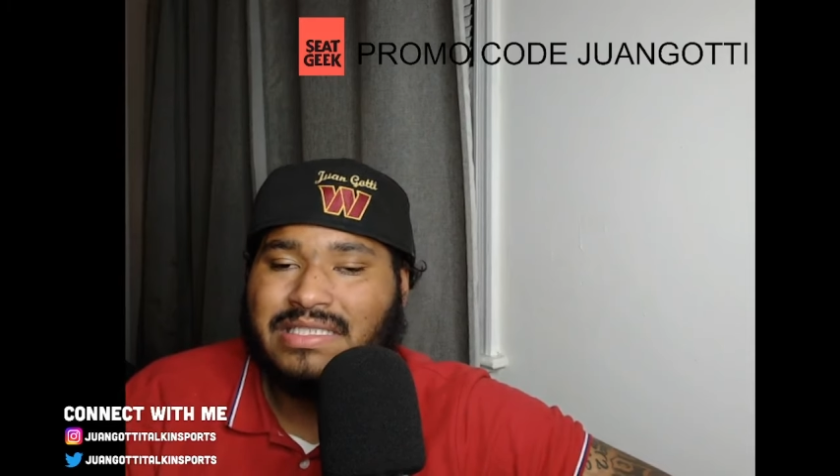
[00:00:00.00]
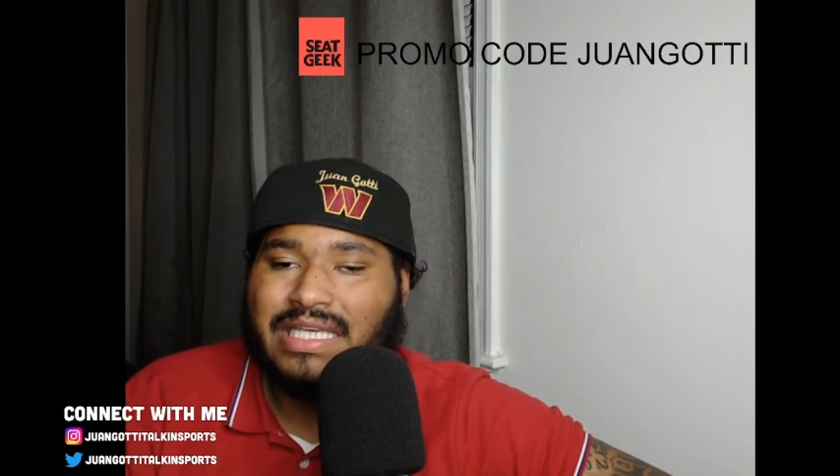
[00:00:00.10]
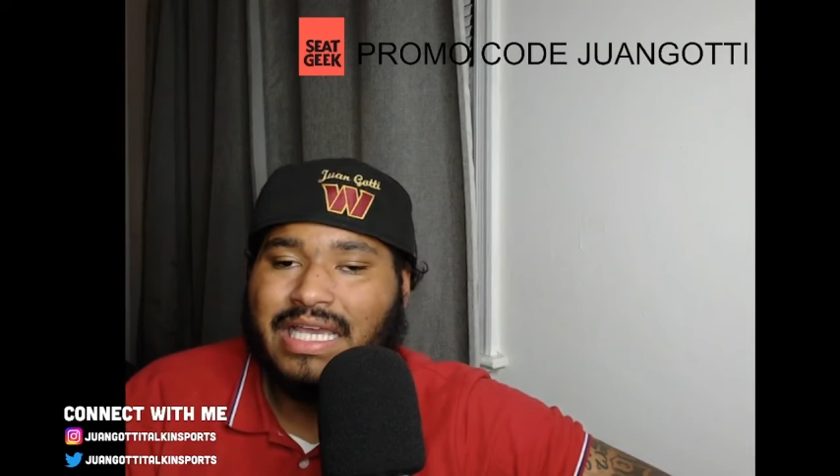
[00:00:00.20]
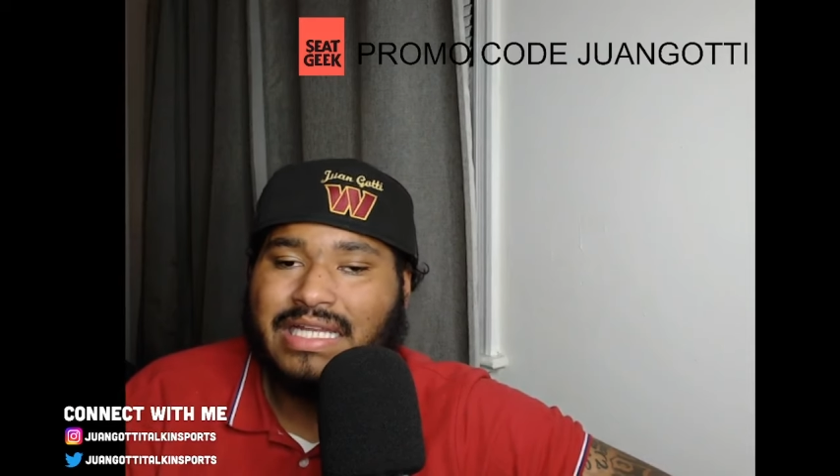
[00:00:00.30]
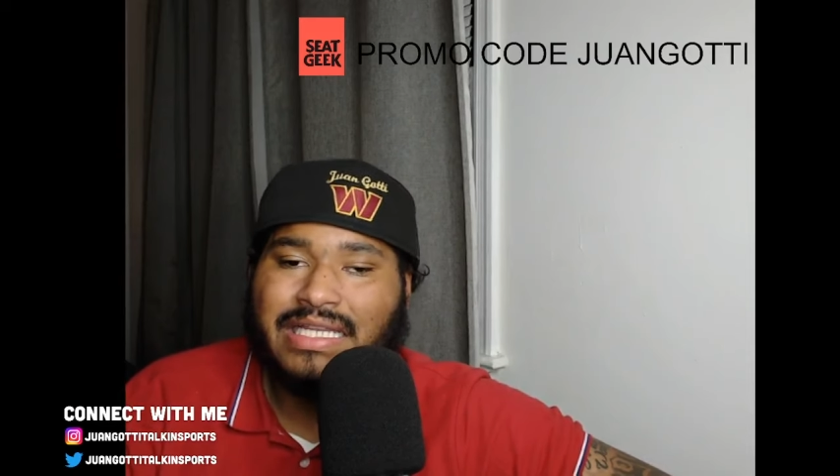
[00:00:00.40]

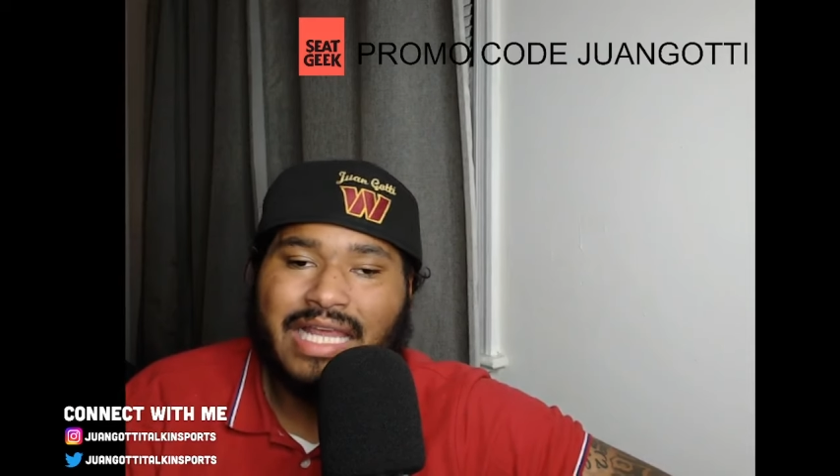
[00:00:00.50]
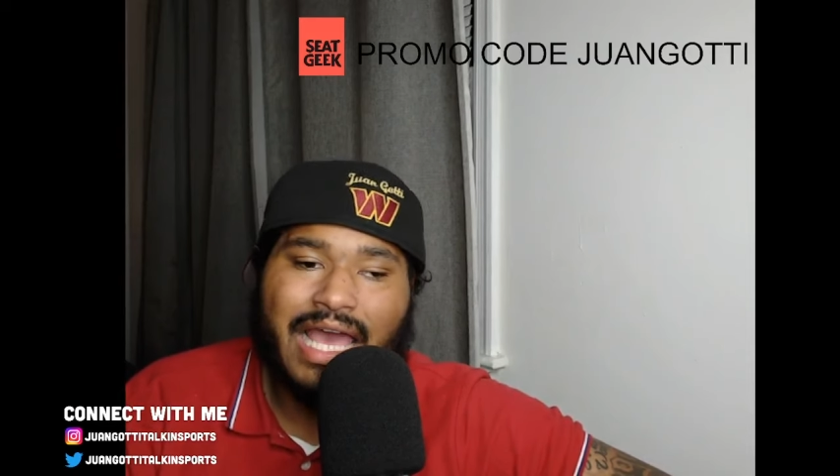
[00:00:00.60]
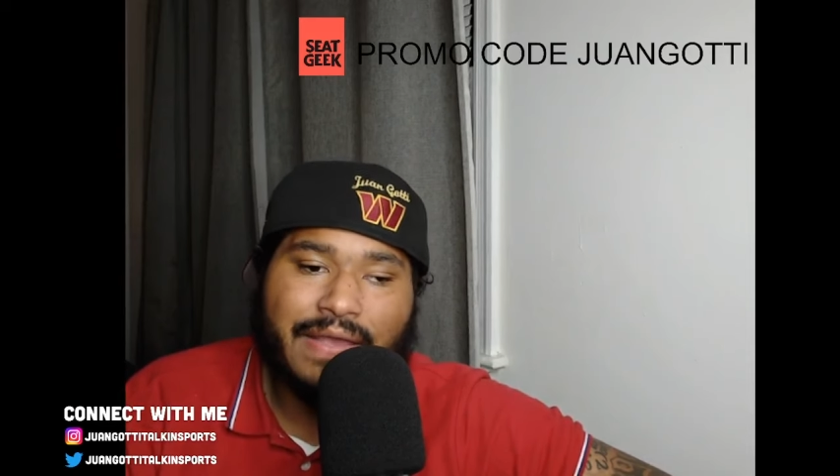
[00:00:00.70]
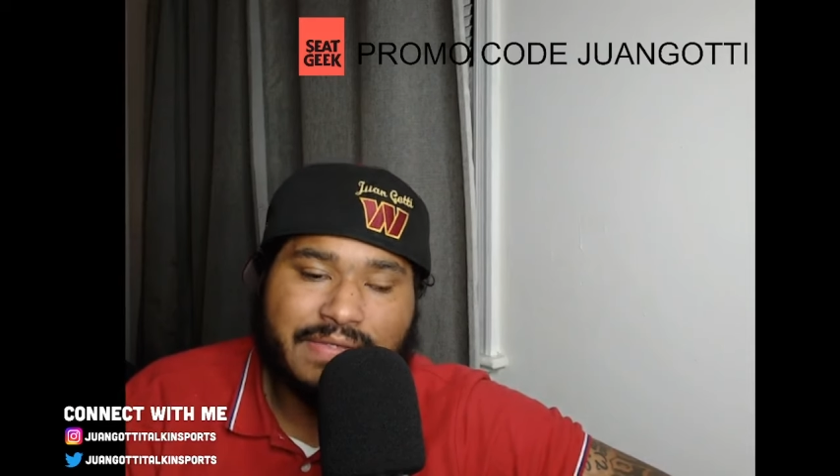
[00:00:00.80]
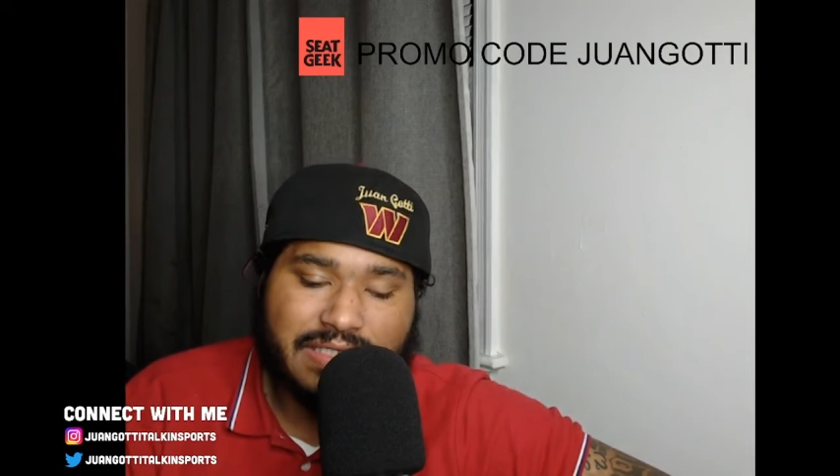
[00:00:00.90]
Jayden
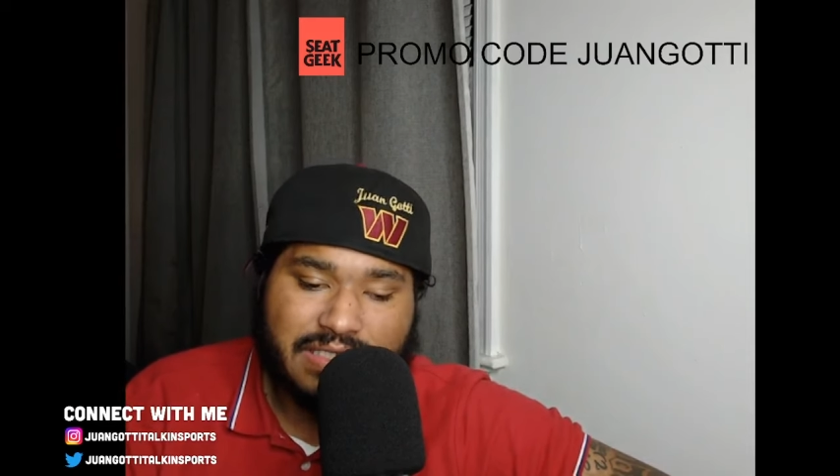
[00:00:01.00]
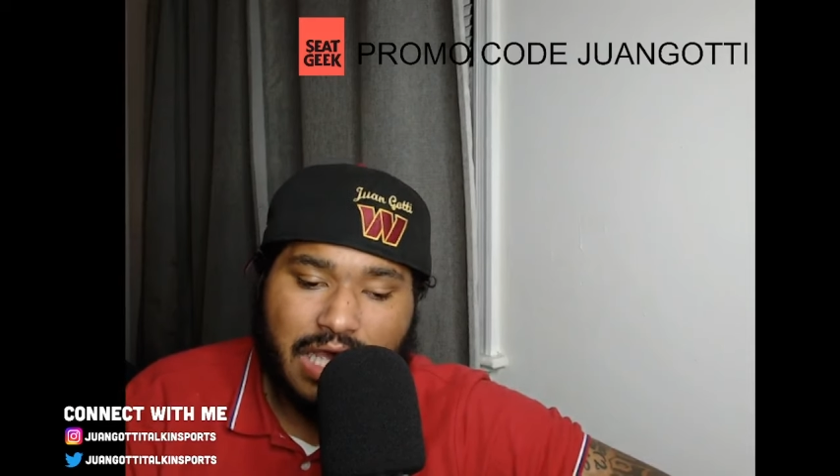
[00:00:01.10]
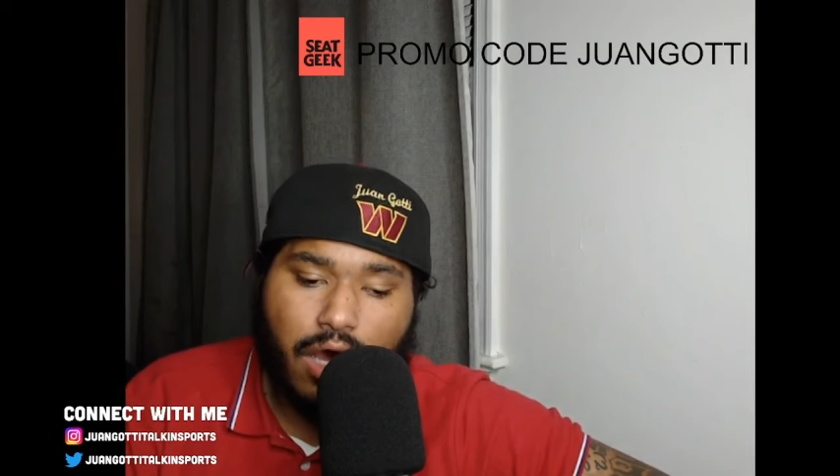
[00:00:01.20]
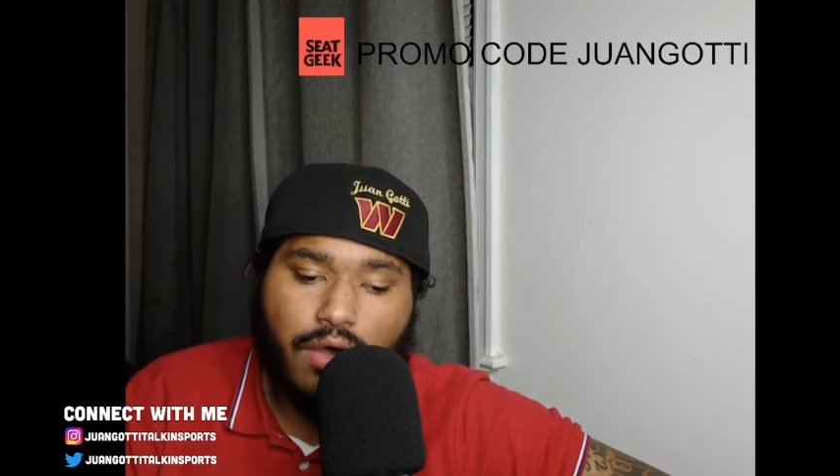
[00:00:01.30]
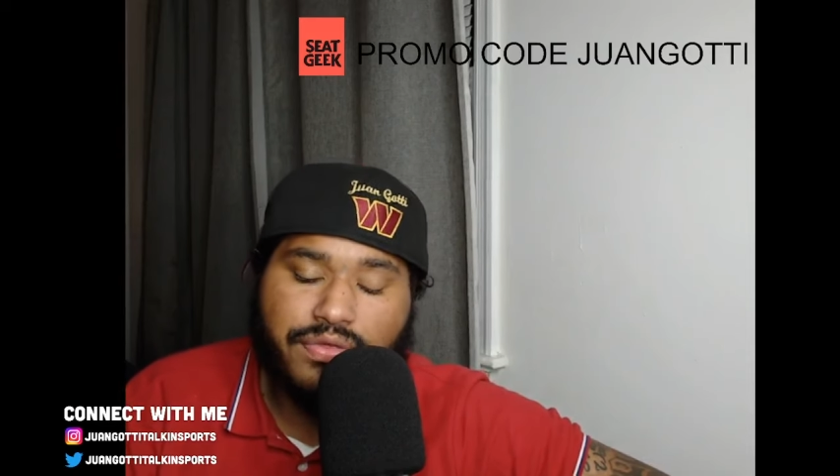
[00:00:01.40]
Daniels'
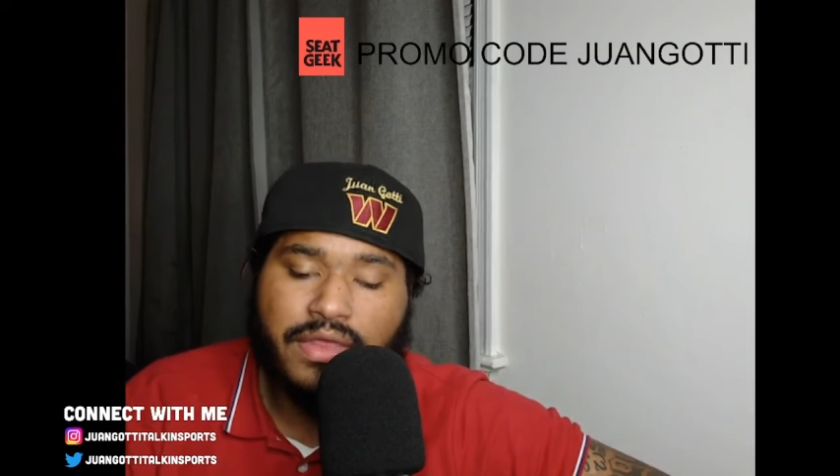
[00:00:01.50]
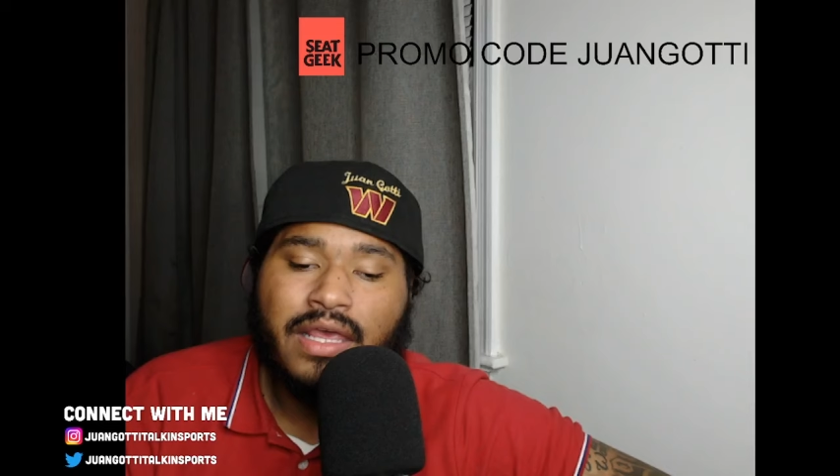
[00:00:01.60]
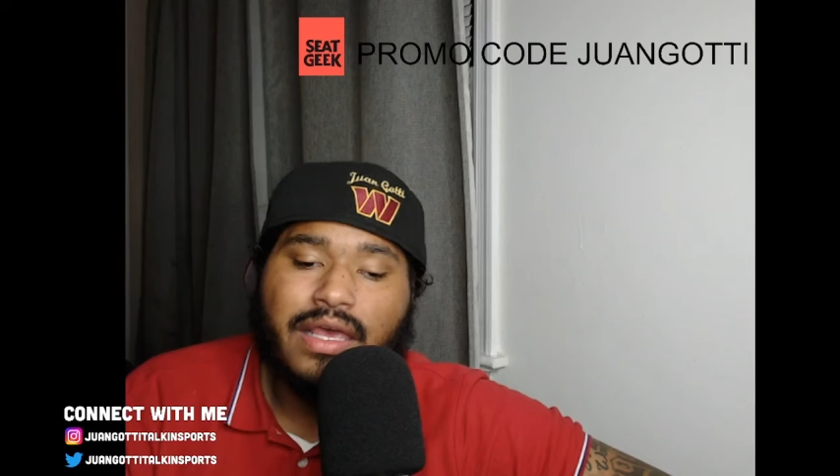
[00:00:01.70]
health.